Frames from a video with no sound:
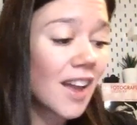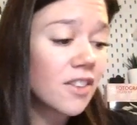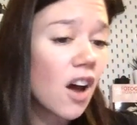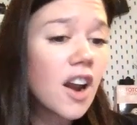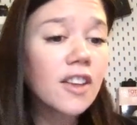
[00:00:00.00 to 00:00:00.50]

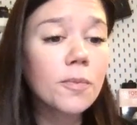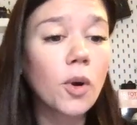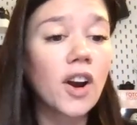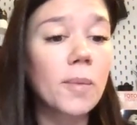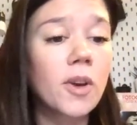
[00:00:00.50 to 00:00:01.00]
And on
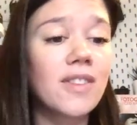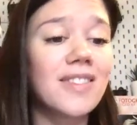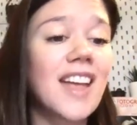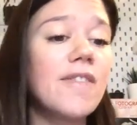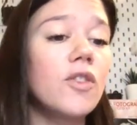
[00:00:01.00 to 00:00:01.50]
export, I'm going to
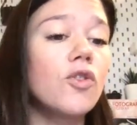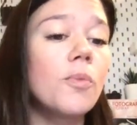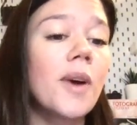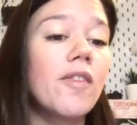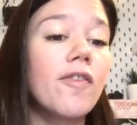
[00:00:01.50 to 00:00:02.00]
save it
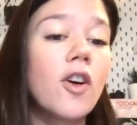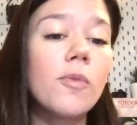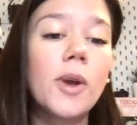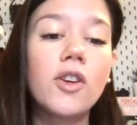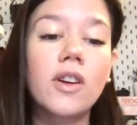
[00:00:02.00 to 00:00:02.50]
to my
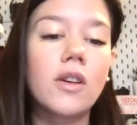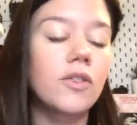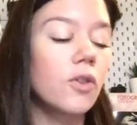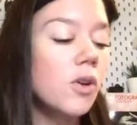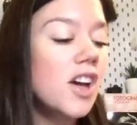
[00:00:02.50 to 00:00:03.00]
phone, but you can
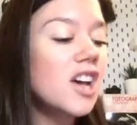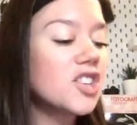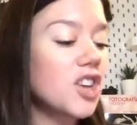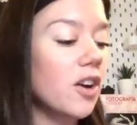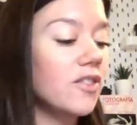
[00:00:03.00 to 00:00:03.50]
also
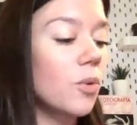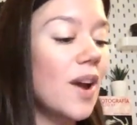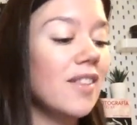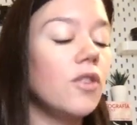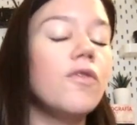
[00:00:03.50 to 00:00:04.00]
share it
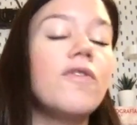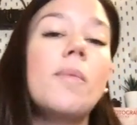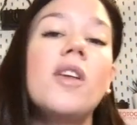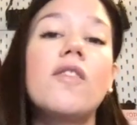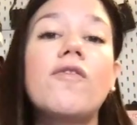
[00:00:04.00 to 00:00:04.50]
directly to
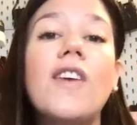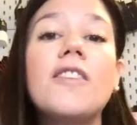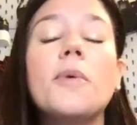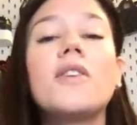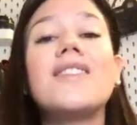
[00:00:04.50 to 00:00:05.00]
family and
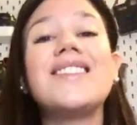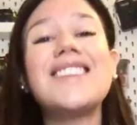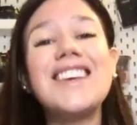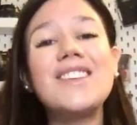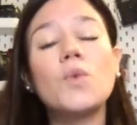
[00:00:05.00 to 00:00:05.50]
friends because
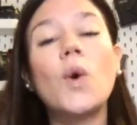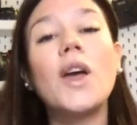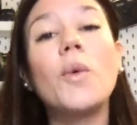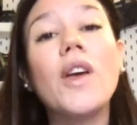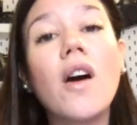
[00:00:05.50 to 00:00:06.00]
this is
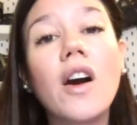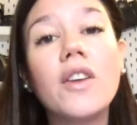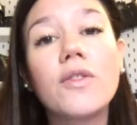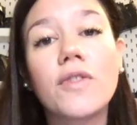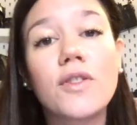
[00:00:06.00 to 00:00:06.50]
why we
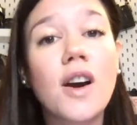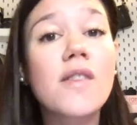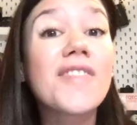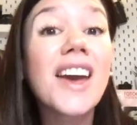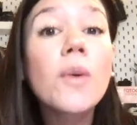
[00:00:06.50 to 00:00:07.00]
are into
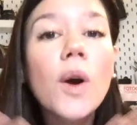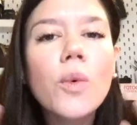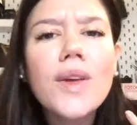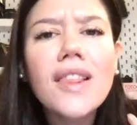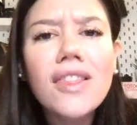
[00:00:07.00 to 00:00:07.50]
photography and
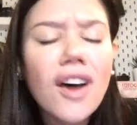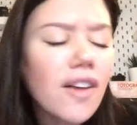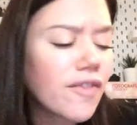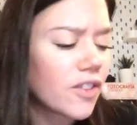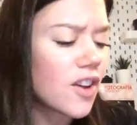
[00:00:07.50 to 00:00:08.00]
why we
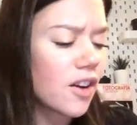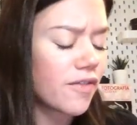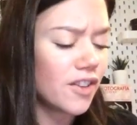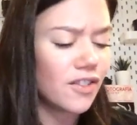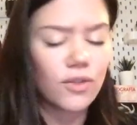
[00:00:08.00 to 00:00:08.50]
love
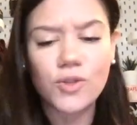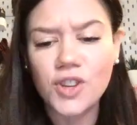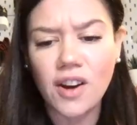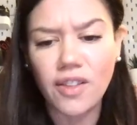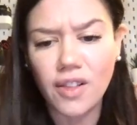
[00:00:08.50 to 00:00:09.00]
photography, just to
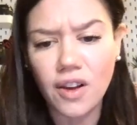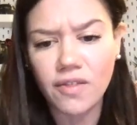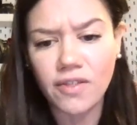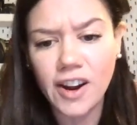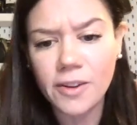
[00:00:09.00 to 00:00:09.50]
share the
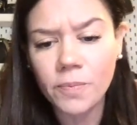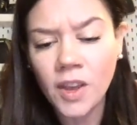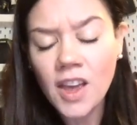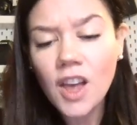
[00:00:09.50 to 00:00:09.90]
love, right?